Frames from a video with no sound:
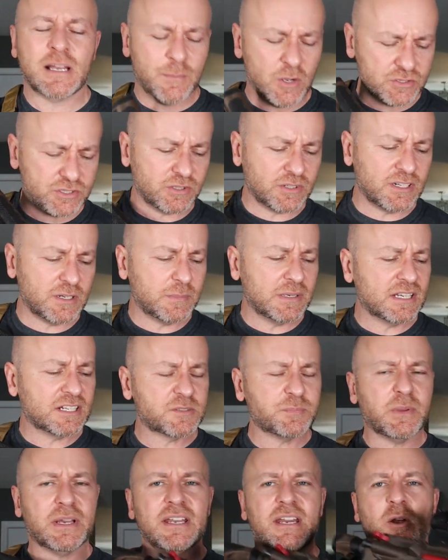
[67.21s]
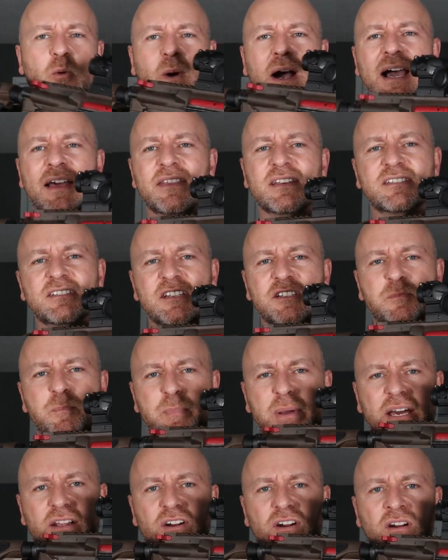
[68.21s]
I'm also gonna be explaining why this is
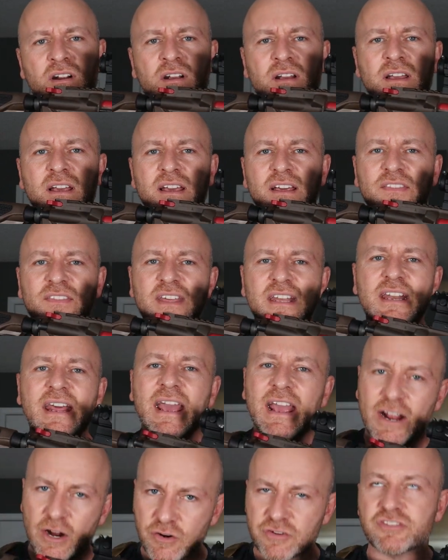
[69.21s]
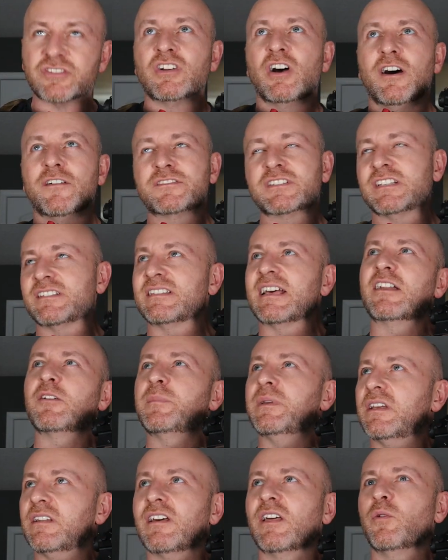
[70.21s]
better than airsoft, because
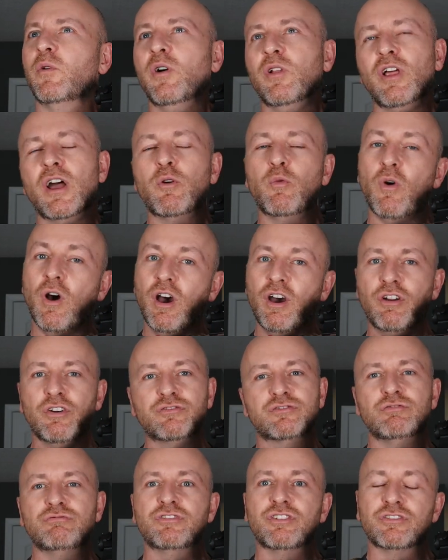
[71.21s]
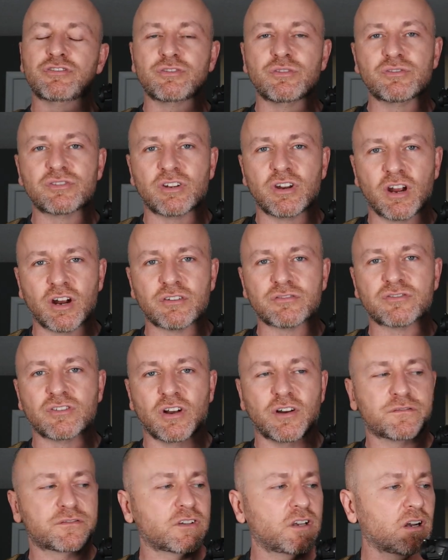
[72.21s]
that'll be another one. Like, why don't you just use an
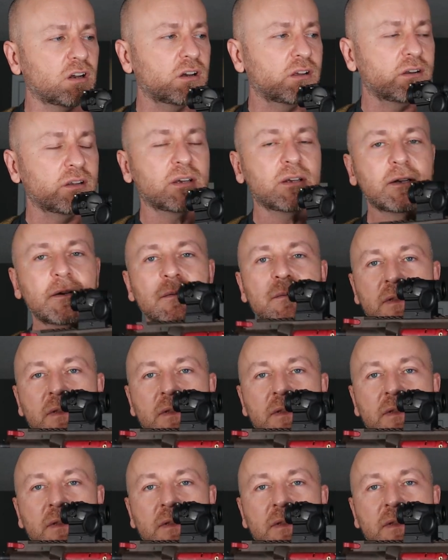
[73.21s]
airsoft gun?